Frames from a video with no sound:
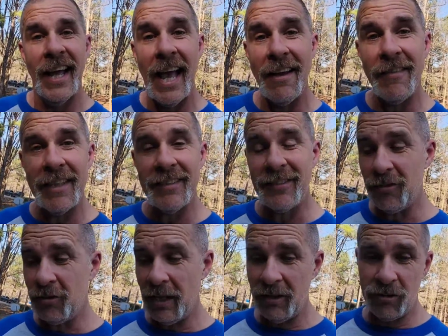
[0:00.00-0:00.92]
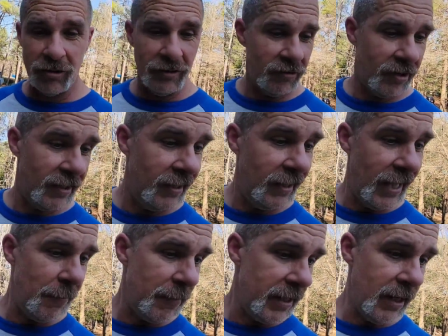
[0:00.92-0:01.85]
have any suggestions,
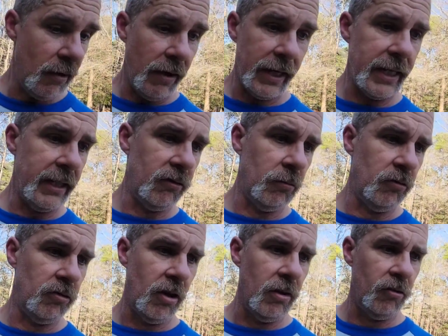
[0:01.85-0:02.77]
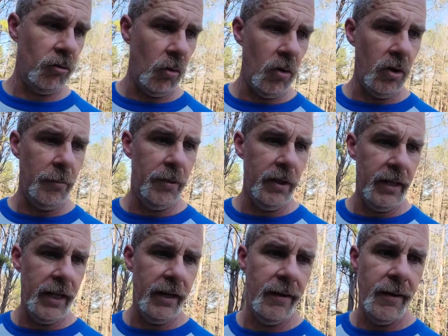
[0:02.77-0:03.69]
let me know. I got to get some soil put in
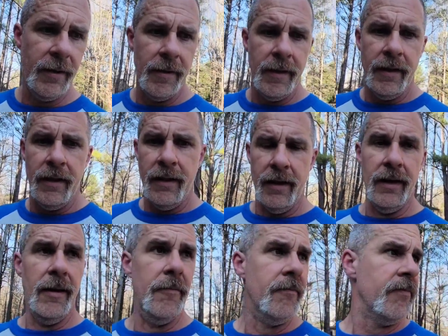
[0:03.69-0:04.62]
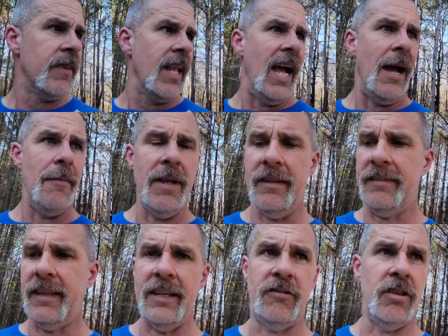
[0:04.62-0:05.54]
there. Uh, I meant to
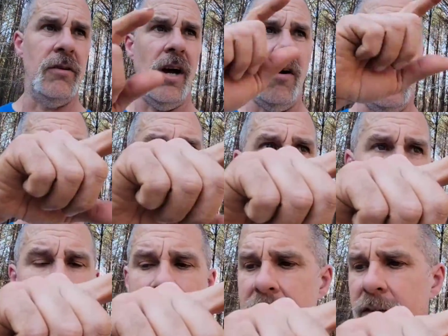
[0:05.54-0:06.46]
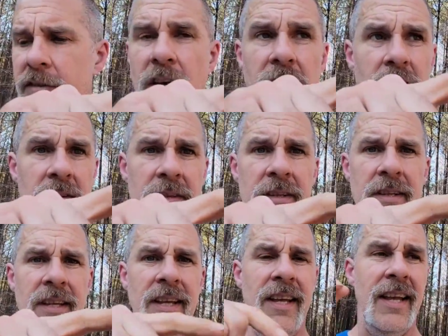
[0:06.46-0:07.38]
say too, over there by the bean tunnel,
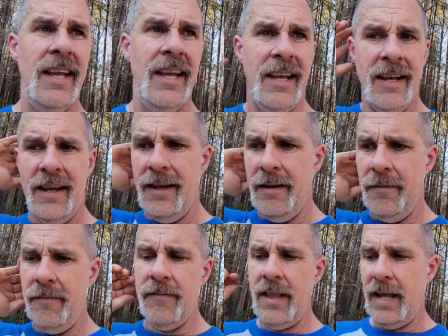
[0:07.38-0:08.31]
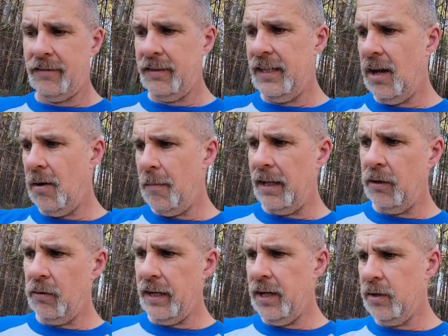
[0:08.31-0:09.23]
uh, I've seen all my
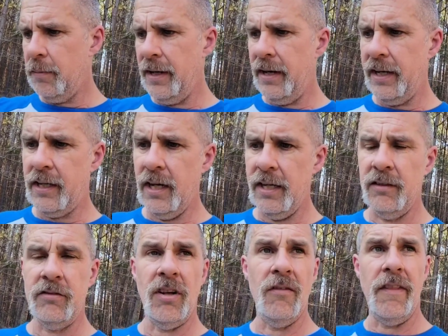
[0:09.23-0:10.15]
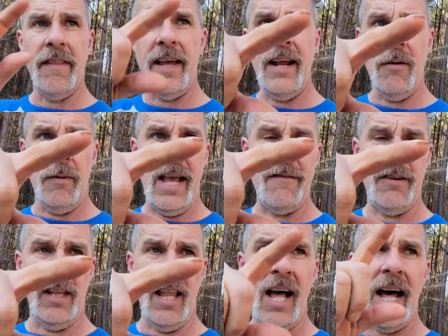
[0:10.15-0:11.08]
little elderberry cuttings. Over there, we have a
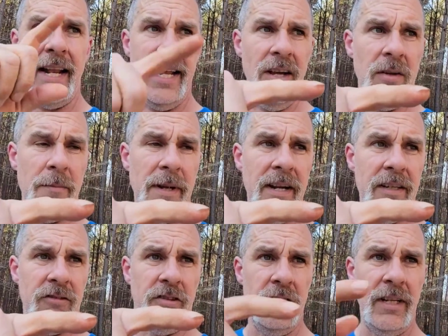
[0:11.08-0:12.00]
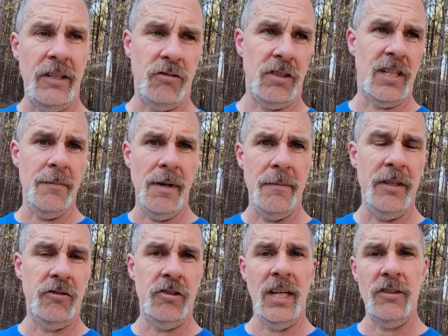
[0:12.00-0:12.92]
lot of elderberries too that should come up
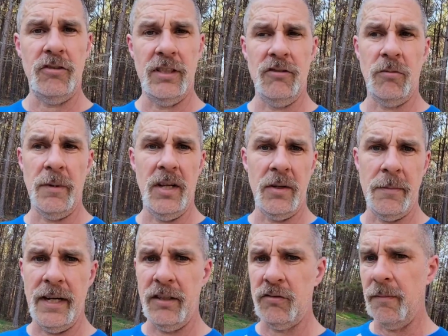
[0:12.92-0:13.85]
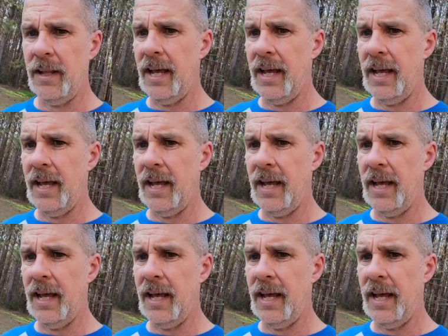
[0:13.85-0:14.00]
this year. I should get some elderberries from